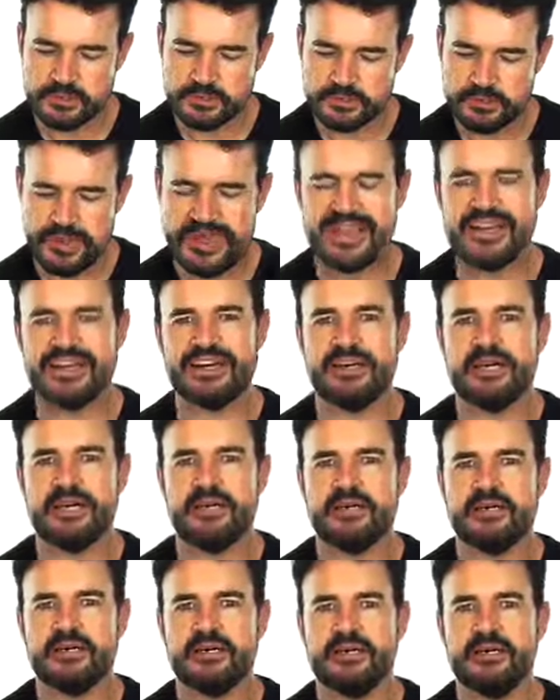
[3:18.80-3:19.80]
make
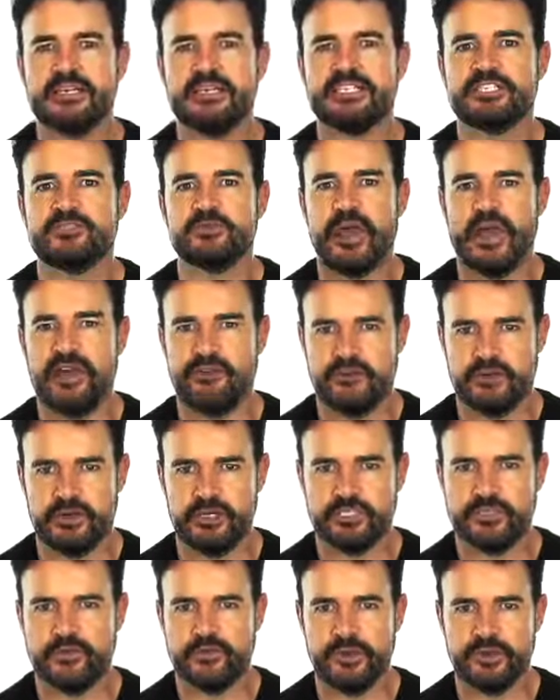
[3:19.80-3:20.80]
an extra
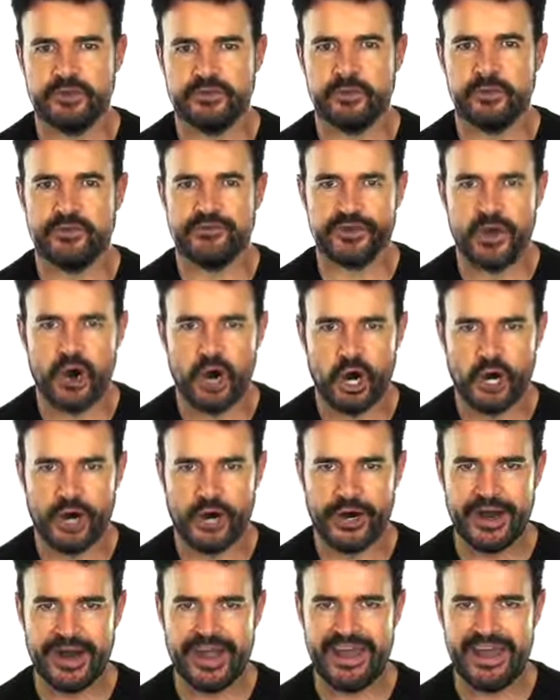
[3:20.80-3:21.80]
effort with those
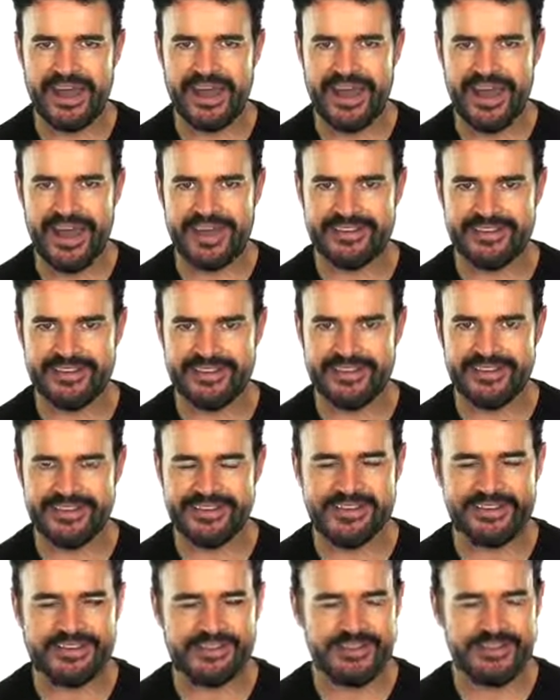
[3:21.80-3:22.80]
R,
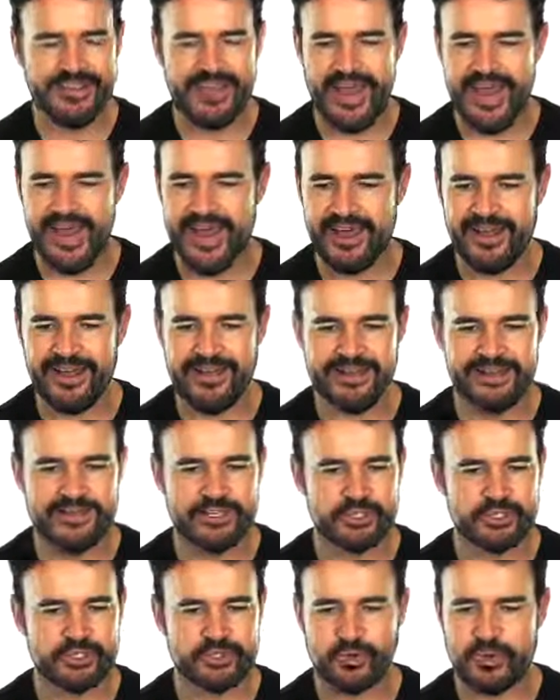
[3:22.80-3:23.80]
SH,
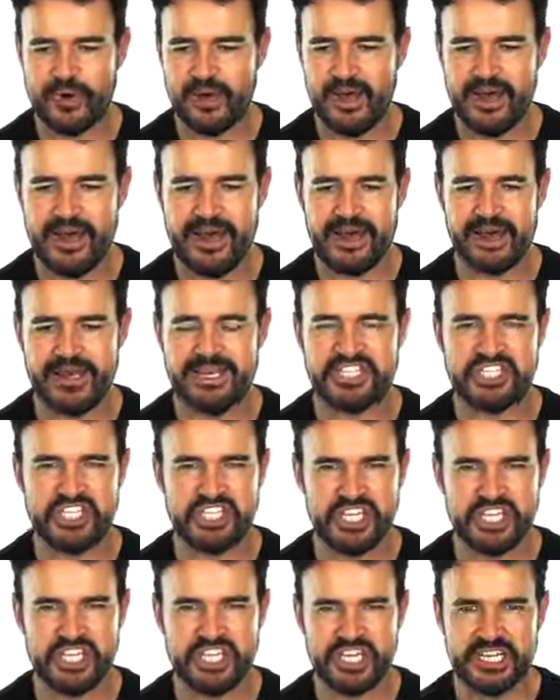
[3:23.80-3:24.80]
L, short I,
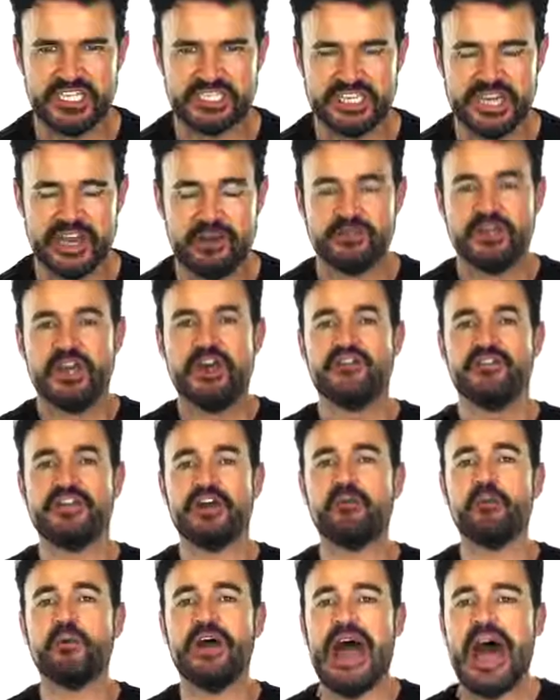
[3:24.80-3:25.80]
GJ sound.
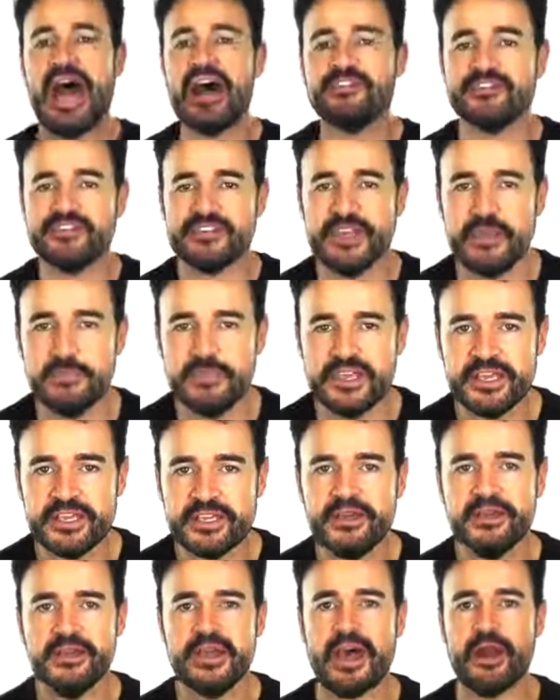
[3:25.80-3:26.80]
Then we have
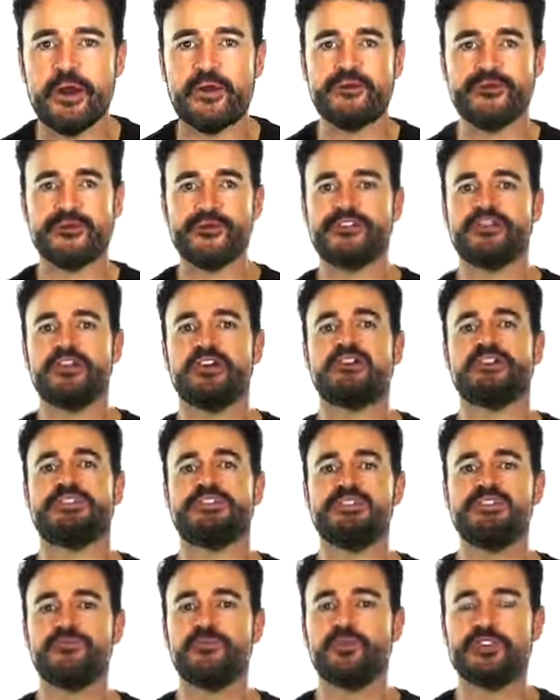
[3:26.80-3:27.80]
semi-key letters,
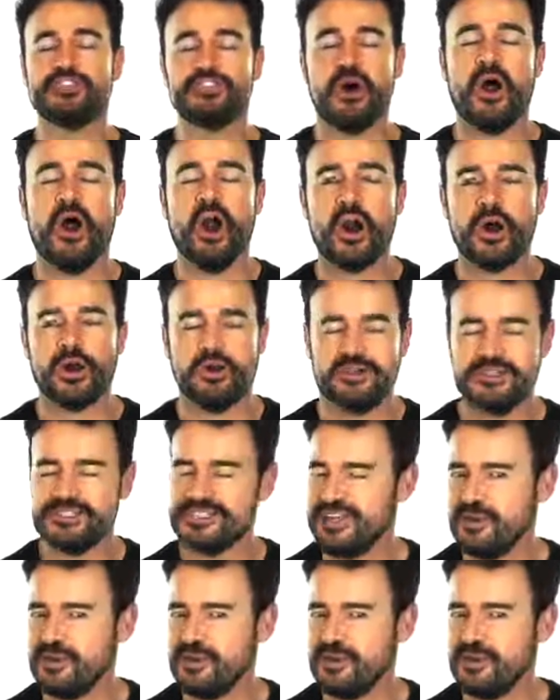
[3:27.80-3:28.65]
which are